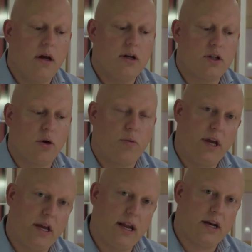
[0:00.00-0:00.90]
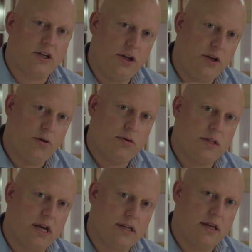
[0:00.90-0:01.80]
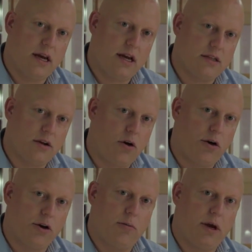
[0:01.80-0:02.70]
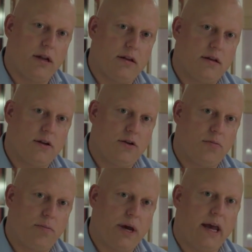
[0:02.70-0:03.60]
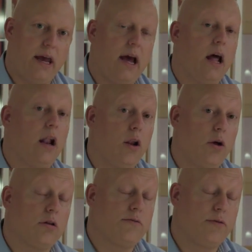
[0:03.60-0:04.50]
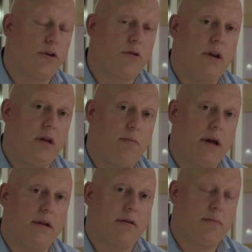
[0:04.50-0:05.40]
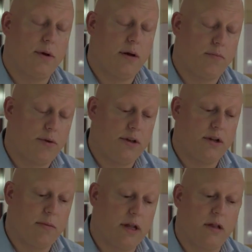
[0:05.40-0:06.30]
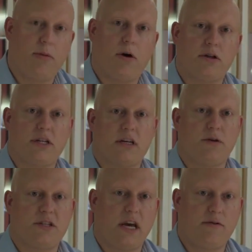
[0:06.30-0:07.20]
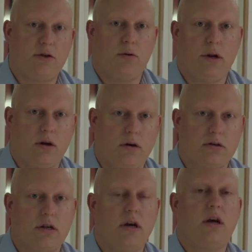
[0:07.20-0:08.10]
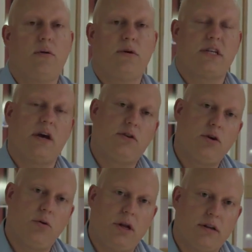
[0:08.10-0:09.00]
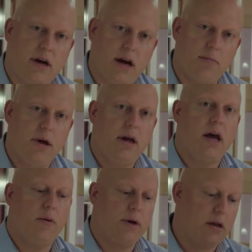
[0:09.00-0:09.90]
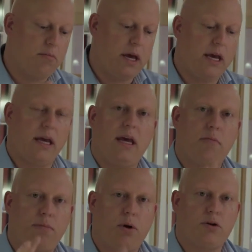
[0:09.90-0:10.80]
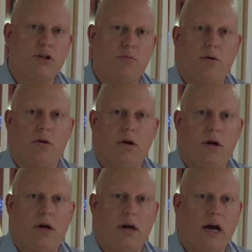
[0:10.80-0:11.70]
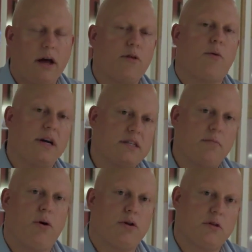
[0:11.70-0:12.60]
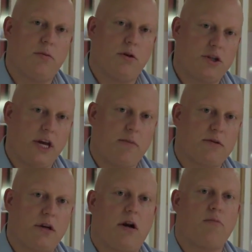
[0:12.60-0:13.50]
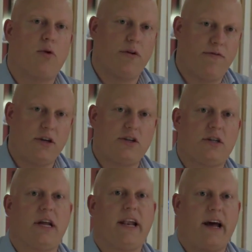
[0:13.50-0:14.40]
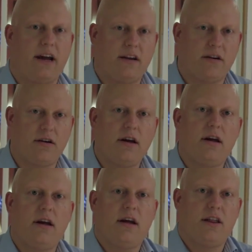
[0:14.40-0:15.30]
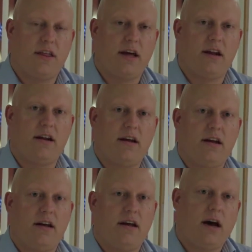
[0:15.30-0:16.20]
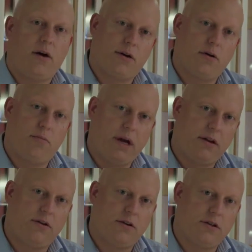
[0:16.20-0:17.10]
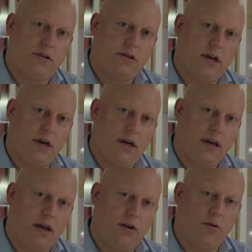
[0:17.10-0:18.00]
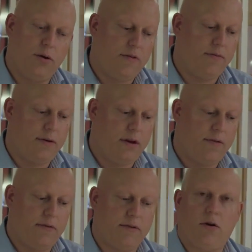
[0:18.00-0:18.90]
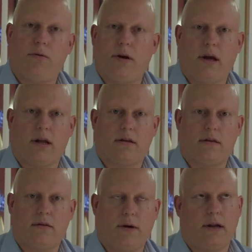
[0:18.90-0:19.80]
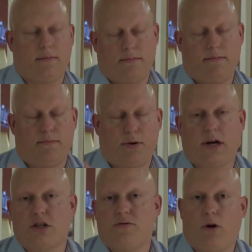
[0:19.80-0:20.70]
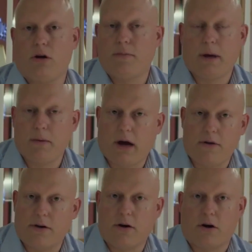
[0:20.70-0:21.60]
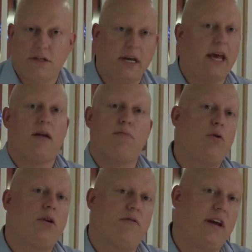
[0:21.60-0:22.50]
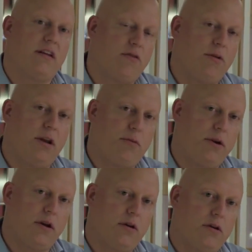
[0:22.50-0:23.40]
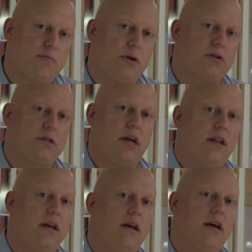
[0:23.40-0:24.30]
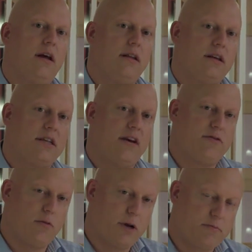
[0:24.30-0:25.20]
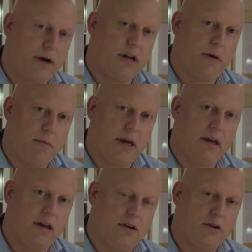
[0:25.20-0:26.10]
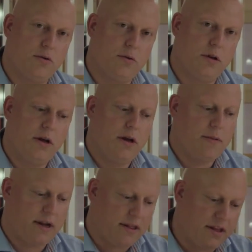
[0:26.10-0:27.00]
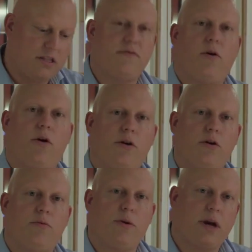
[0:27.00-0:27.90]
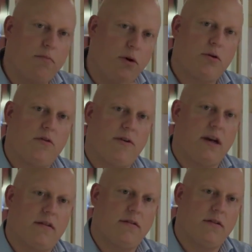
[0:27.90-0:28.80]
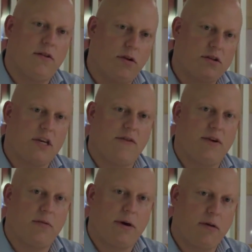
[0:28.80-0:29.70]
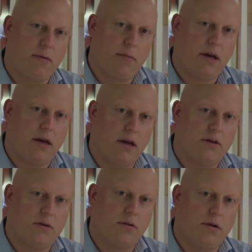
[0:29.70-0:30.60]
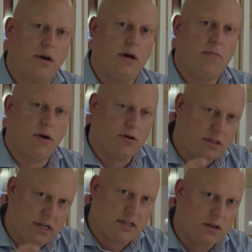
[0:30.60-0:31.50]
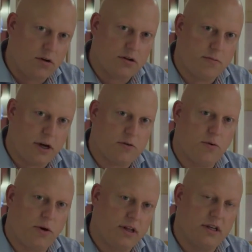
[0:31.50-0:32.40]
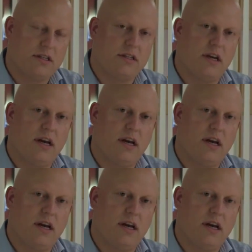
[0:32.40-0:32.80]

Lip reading: So we can actually use that as an argument to pay a lot for 3D printed metal parts, as we save tooling costs, we save tooling time, and we can make otherwise impossible shapes that are more efficient and lighter than our competitors can do, even if they're only at, well, a production volume of maybe 100 cars. They can't motivate the 3D printing cost, because then they save so much money by making a tool. But at this volume, we can motivate not saving the money by making a tool, because it doesn't cost much more at this